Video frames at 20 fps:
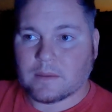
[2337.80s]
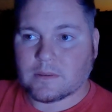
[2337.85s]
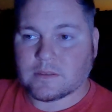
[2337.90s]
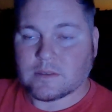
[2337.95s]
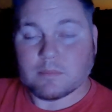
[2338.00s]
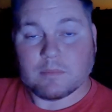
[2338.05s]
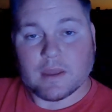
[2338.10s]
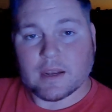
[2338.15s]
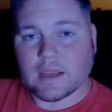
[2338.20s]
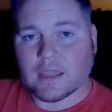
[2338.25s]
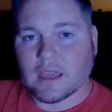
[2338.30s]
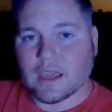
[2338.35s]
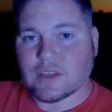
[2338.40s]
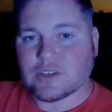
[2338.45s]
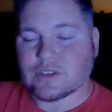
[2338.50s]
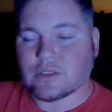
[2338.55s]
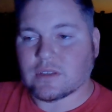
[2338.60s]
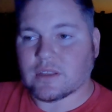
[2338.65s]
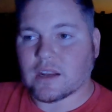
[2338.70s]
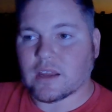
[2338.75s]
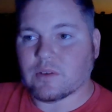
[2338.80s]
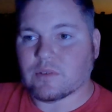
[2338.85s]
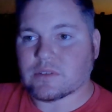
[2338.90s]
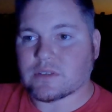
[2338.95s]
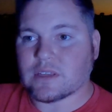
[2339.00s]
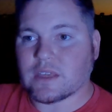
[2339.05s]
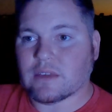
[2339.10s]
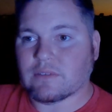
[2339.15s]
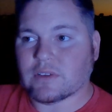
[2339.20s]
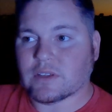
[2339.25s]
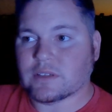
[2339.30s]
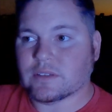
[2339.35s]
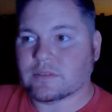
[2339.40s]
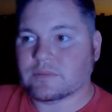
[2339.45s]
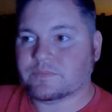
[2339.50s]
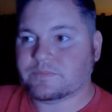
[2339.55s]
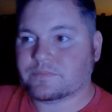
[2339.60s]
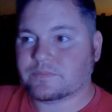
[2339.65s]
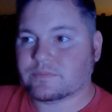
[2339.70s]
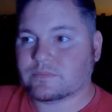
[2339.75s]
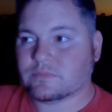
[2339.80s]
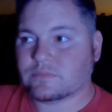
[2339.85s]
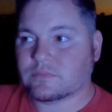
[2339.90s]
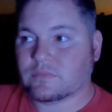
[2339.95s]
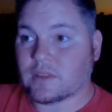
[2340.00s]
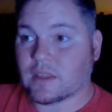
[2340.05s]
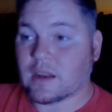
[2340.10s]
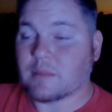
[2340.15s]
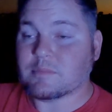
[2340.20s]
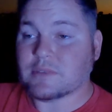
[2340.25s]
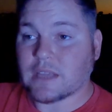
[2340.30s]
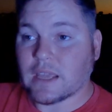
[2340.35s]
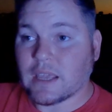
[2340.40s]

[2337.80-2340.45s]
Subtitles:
some medication that I was given, that I'm